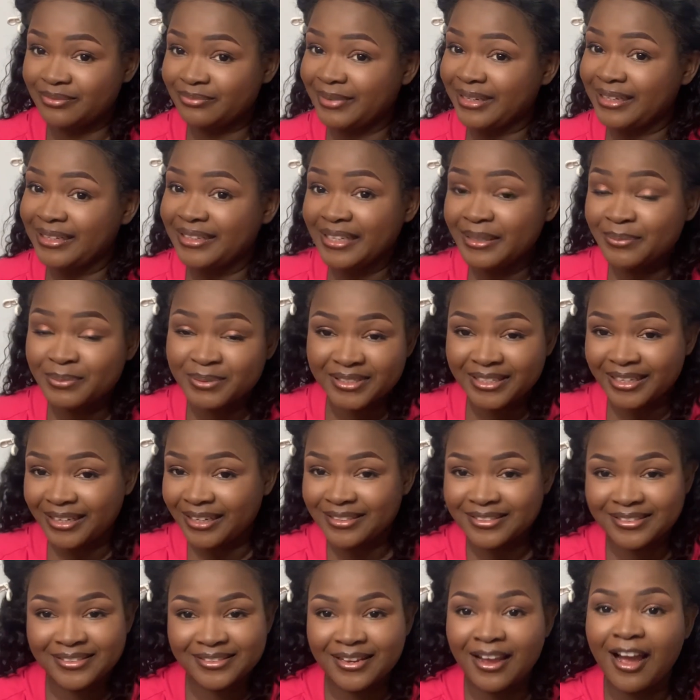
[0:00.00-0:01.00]

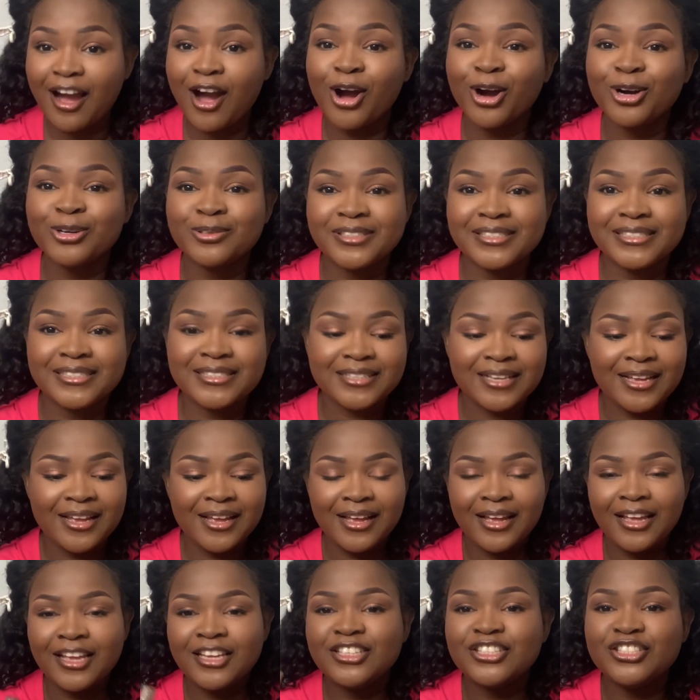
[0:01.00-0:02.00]
lipsticks are always
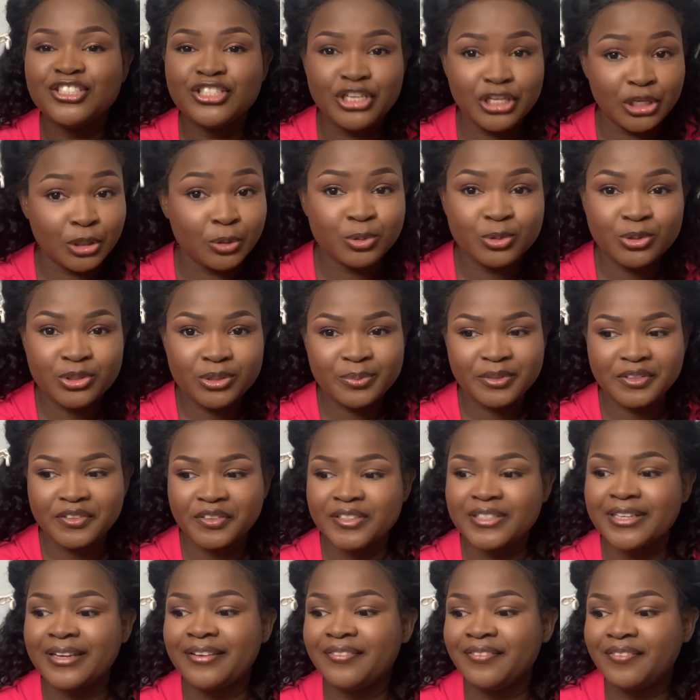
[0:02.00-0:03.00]
nude
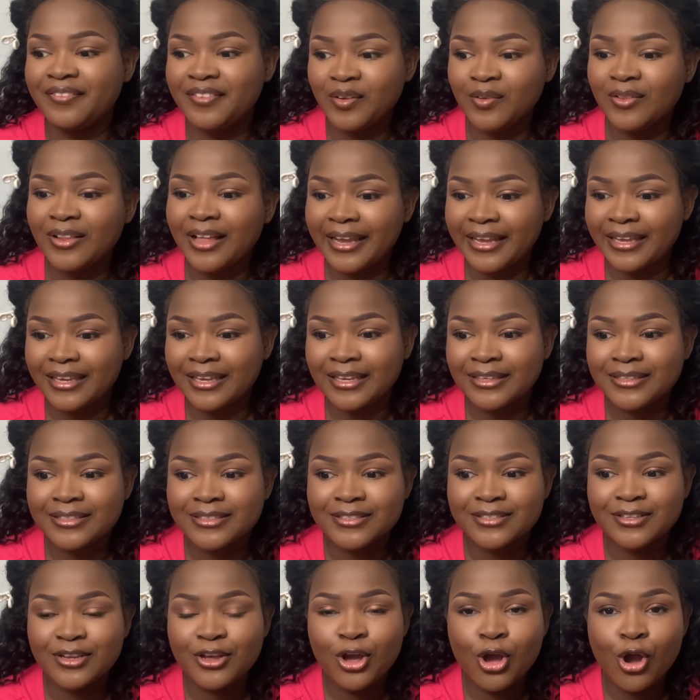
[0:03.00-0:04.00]
because I feel like it
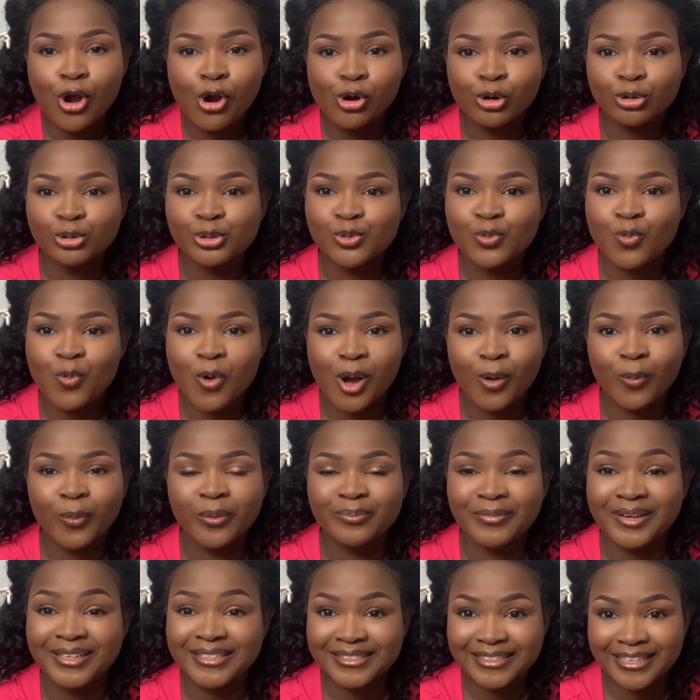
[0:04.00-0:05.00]
goes well with
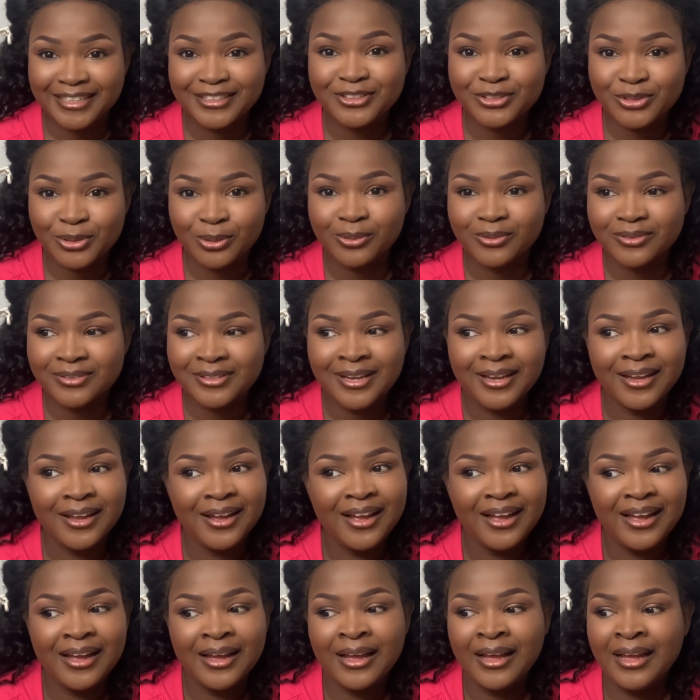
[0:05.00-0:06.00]
my skin tone.
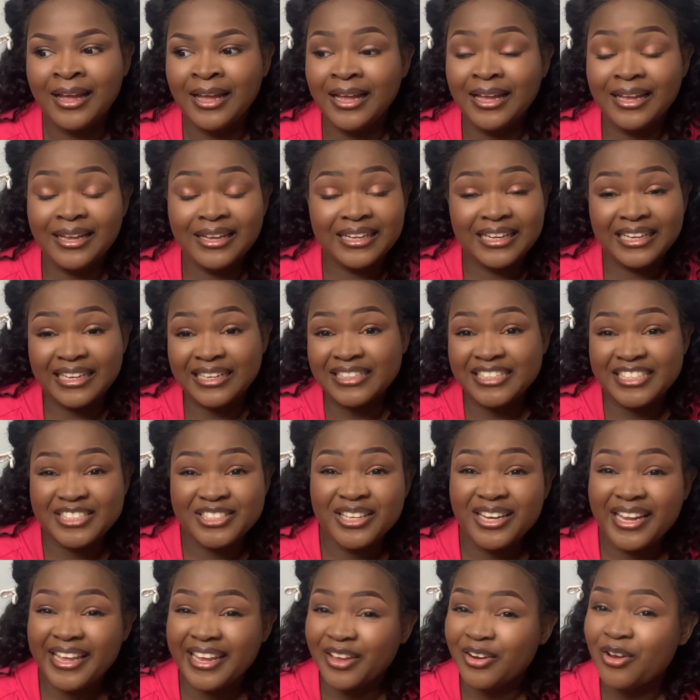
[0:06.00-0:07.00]
And it's
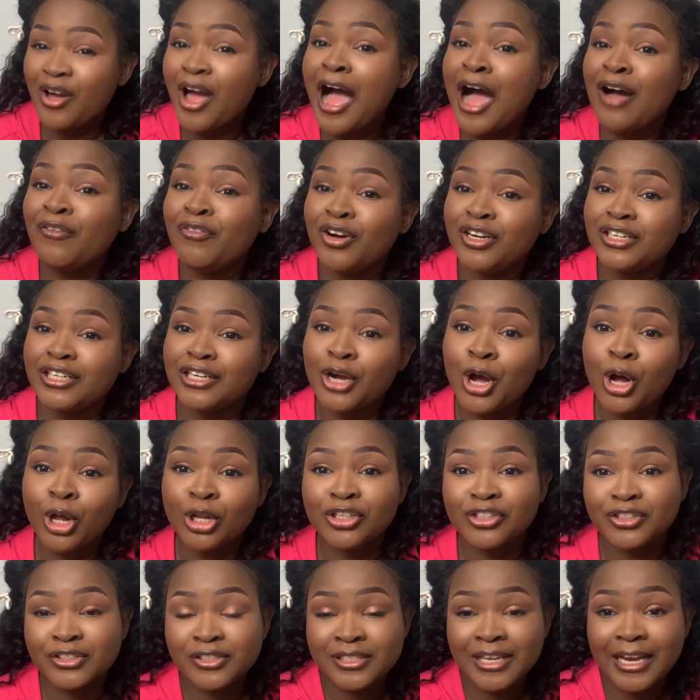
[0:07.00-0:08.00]
not like I don't have other
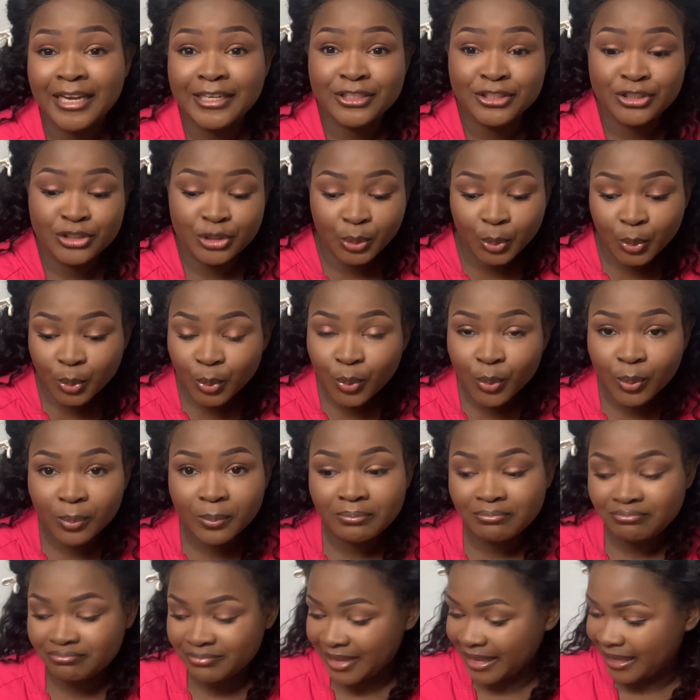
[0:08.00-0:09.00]
colors. I do.
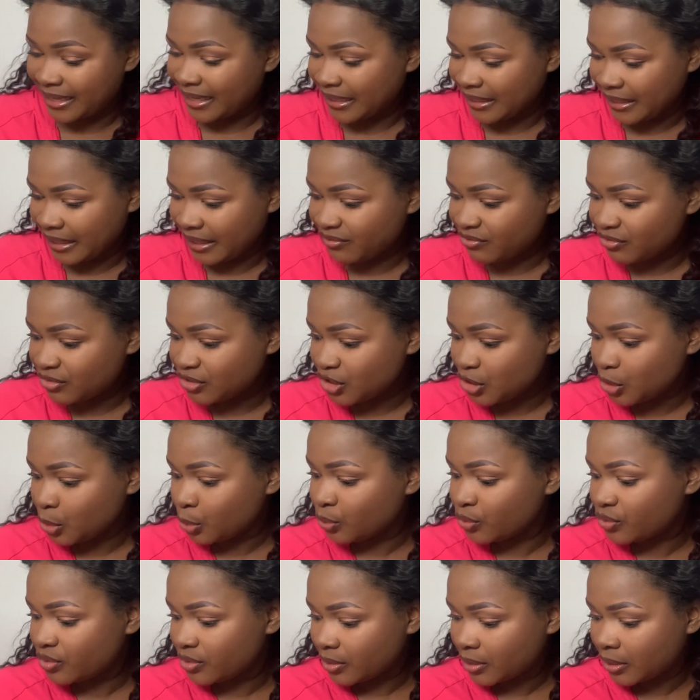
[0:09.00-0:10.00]
I can even
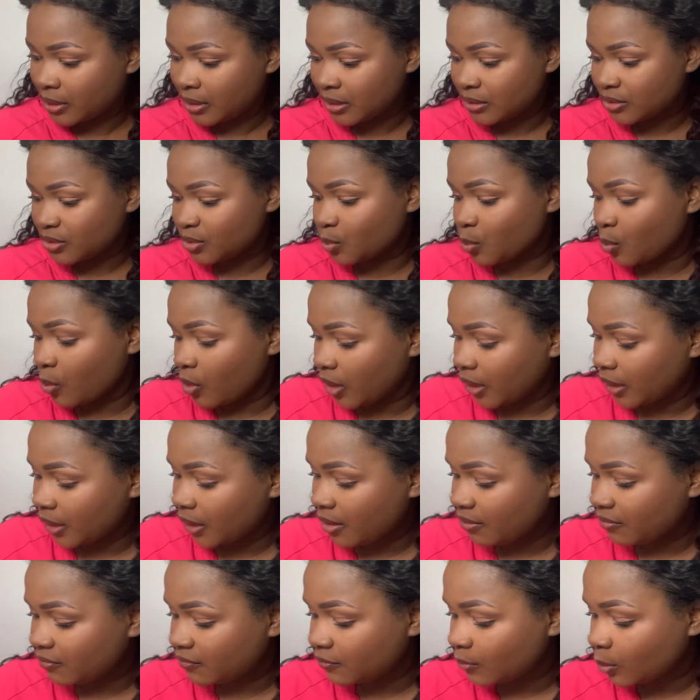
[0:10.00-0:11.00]
use this
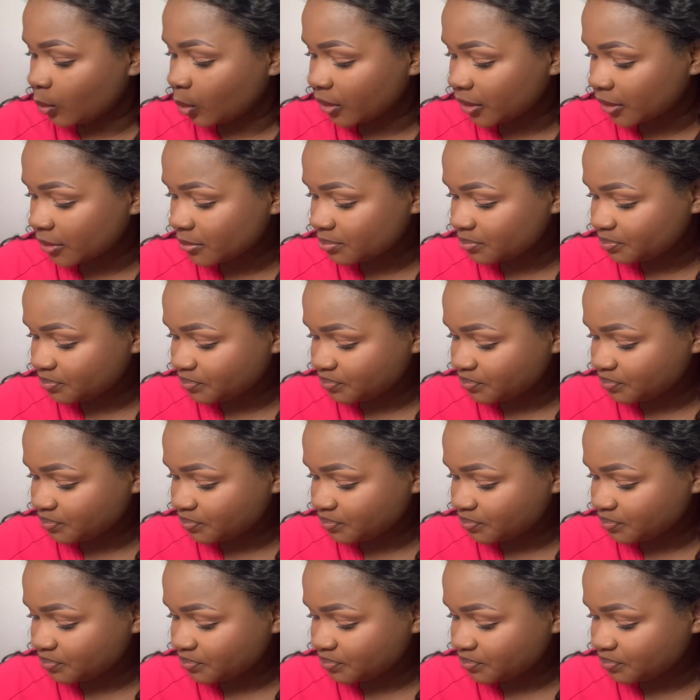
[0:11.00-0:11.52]
one for